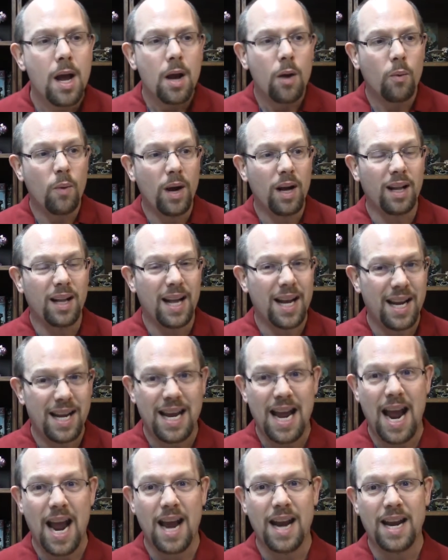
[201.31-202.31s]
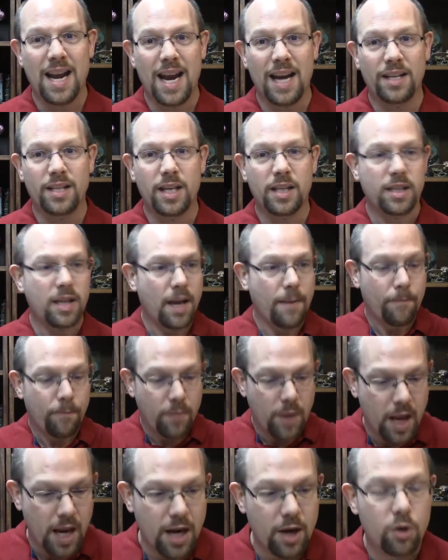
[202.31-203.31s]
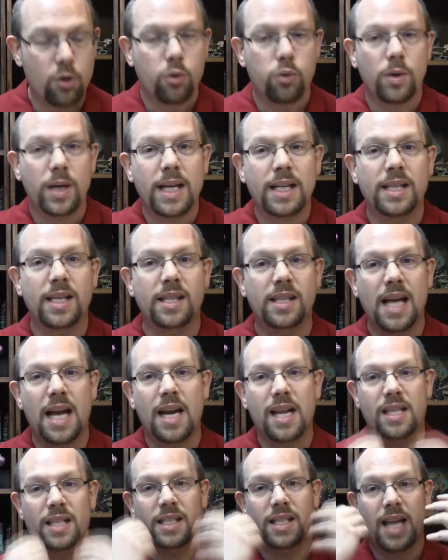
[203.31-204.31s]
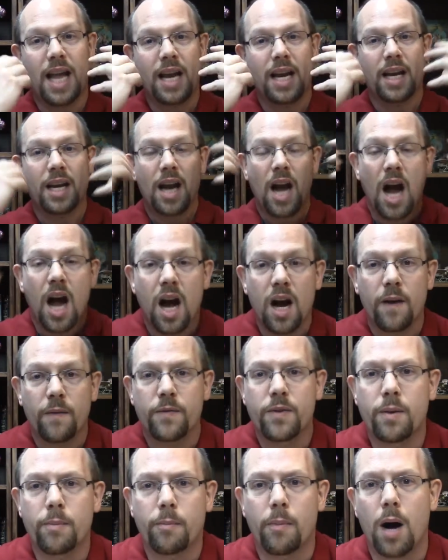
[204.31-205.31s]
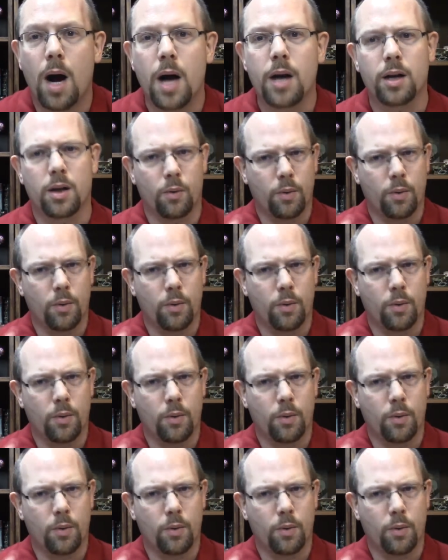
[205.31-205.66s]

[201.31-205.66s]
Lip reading: Well, again, it just increases that aesthetic of the model.